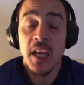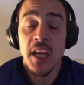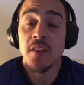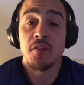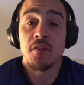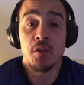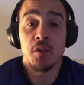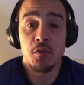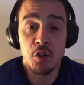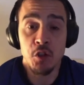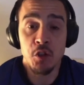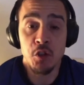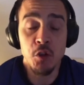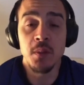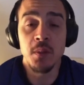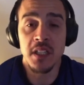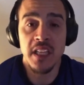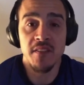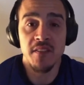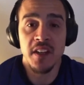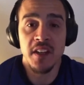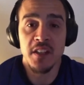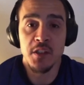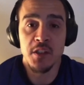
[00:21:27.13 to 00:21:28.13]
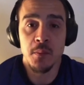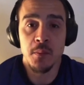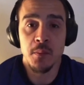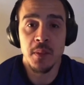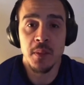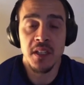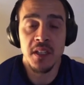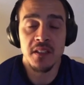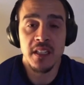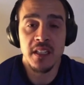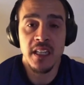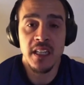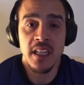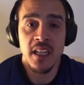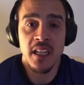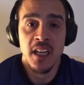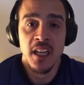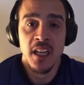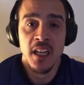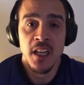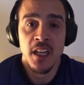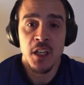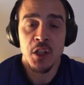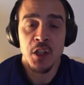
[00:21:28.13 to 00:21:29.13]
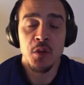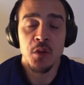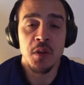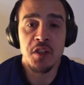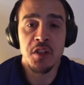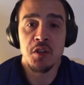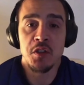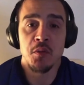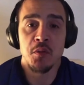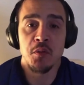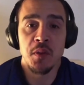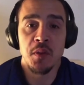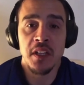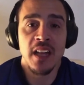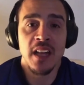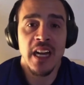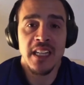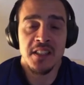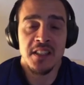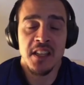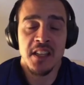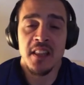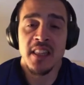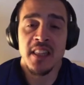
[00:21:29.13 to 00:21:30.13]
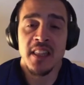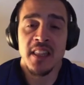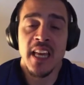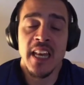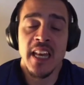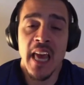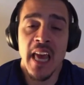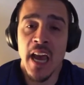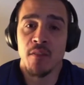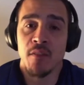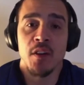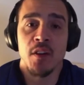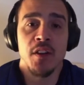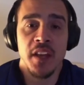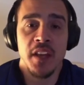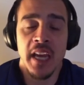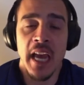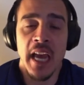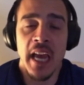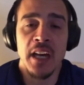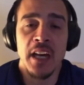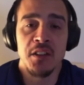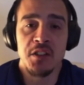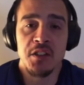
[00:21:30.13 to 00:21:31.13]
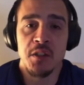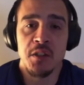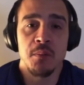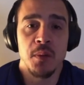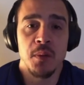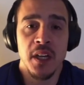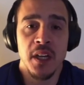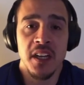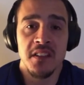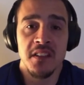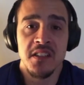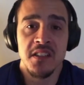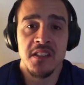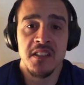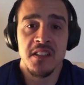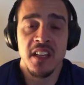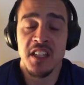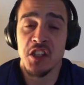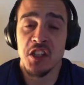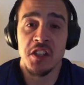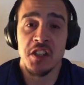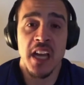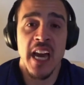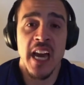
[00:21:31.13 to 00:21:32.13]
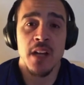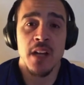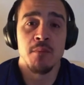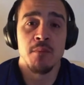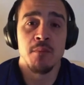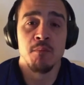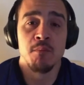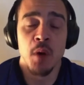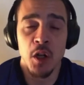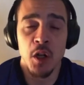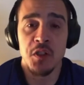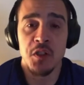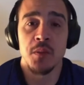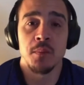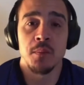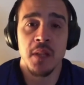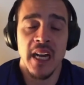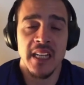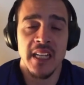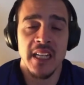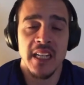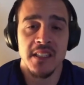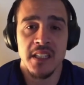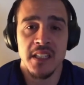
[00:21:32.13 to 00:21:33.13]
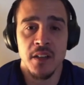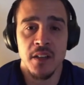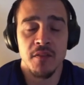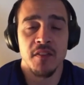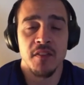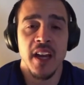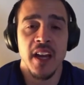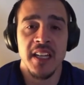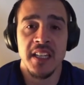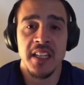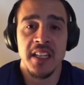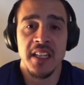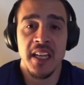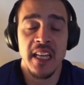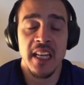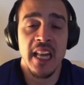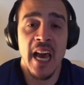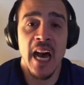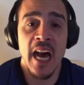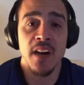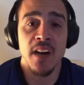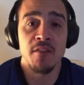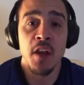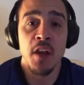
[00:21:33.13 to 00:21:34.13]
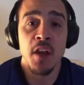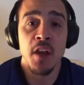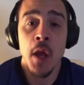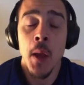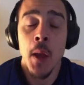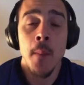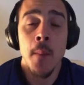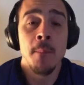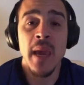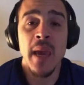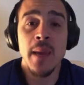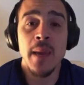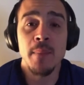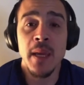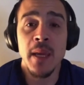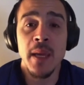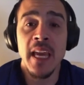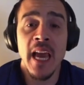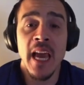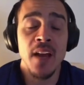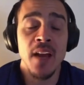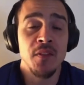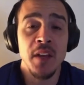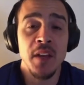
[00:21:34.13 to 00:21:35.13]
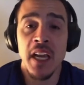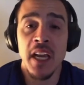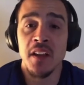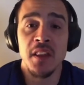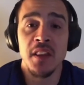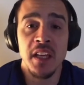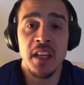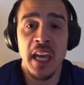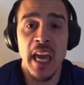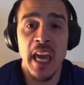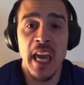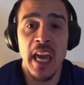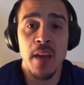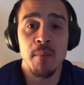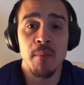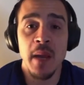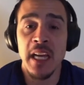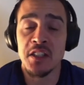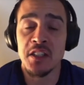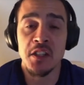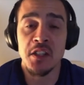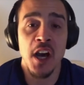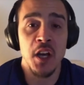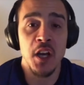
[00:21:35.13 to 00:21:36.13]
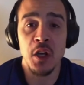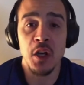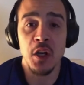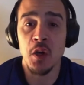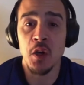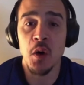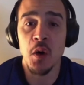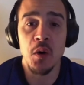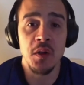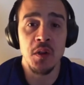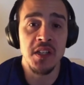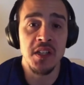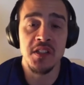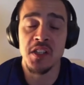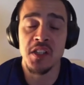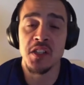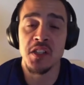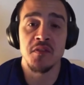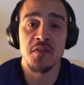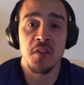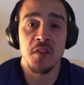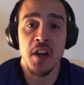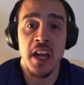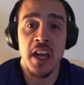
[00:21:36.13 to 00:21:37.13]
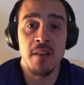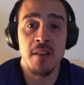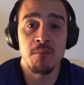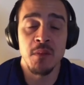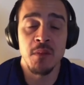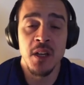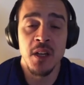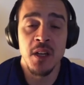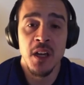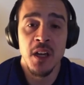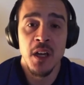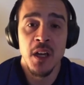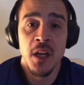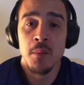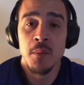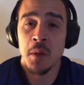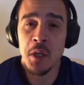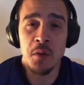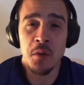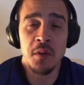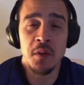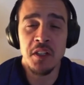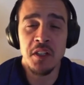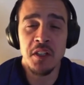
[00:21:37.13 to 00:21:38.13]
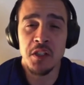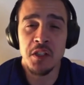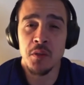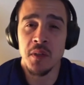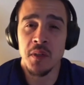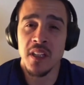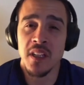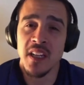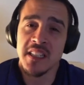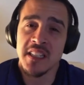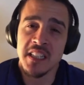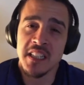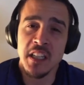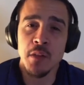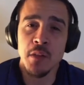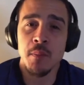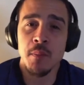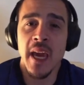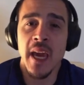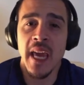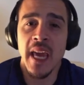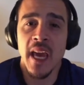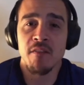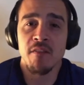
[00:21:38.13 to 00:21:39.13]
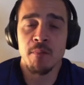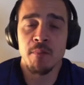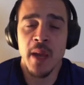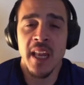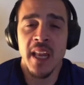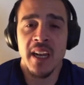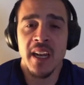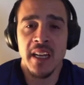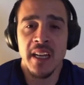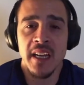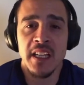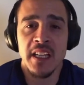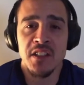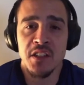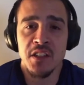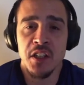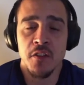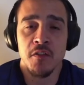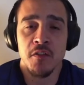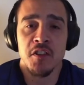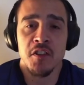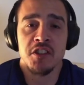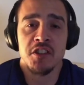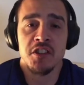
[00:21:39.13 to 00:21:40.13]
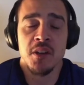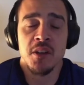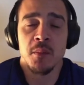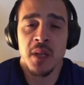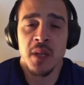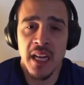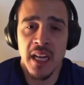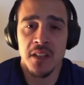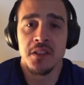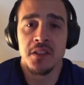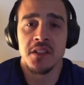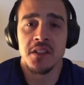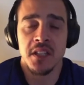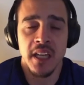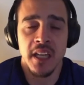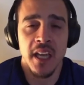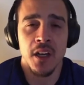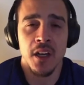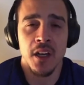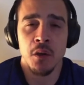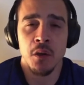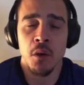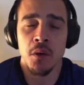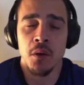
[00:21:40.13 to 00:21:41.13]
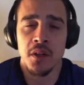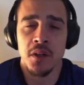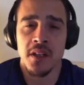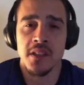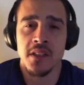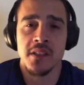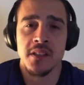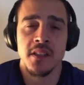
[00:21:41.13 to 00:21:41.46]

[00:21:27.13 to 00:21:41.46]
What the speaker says: If you do believe in his ability, you need to realize that then everything else he brings, it just kind of multiplies the effect he can have. Maybe at the end of the game, it's not a goal and assist for him, but you need to realize he may have made it easier for someone else to get a goal and